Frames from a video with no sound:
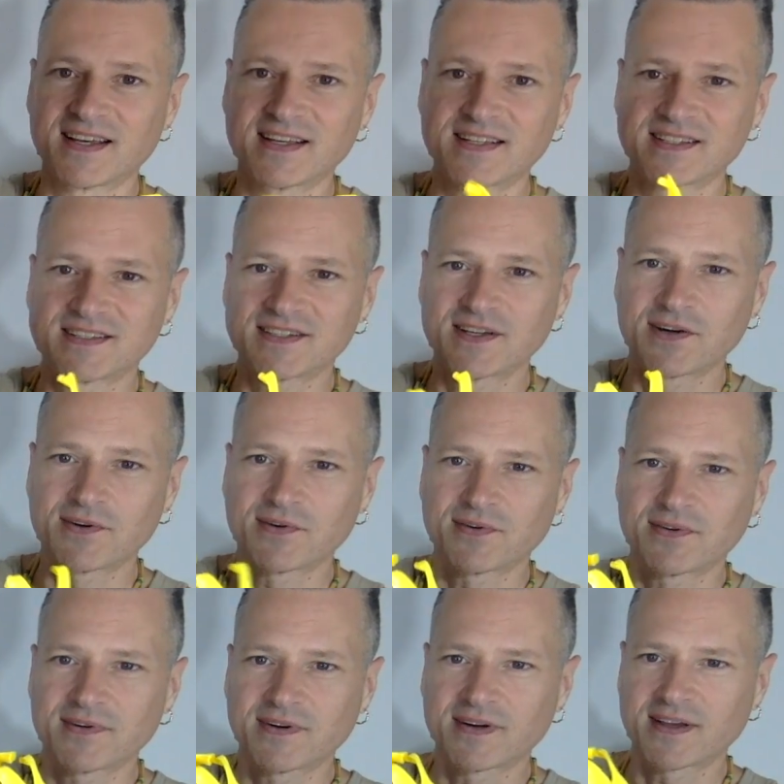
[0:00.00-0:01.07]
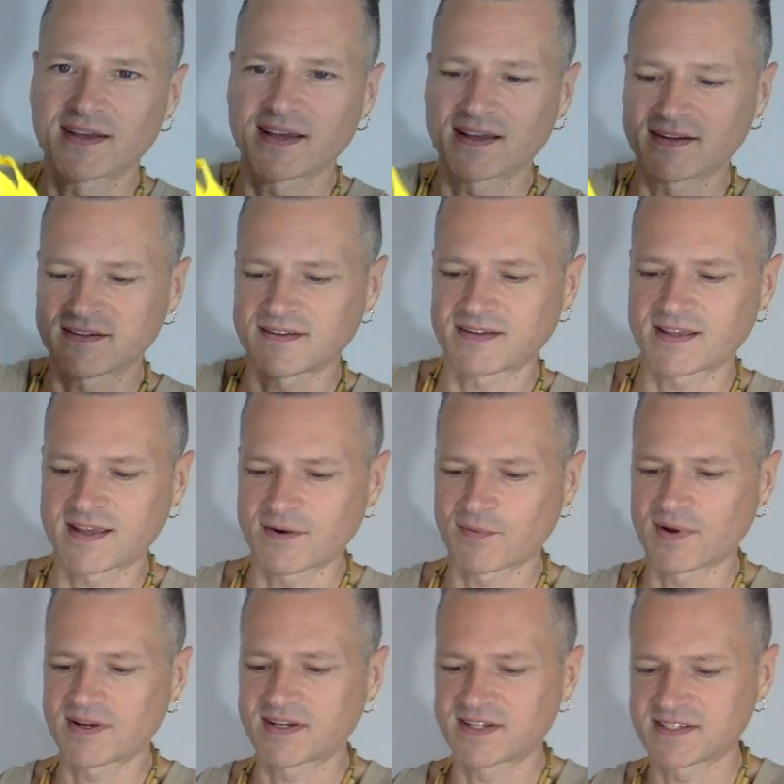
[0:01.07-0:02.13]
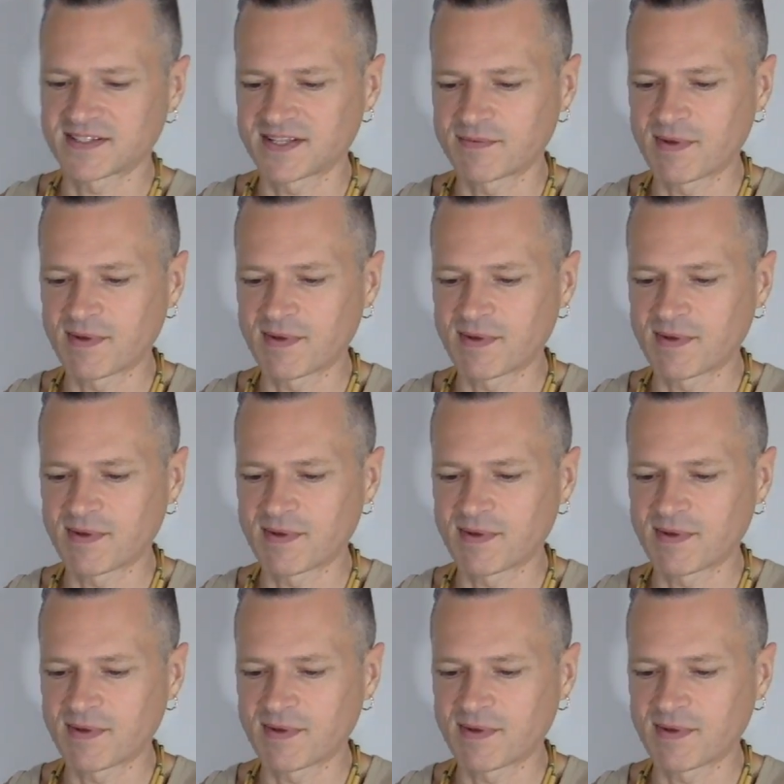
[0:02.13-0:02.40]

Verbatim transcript: So, again, can't wait to see.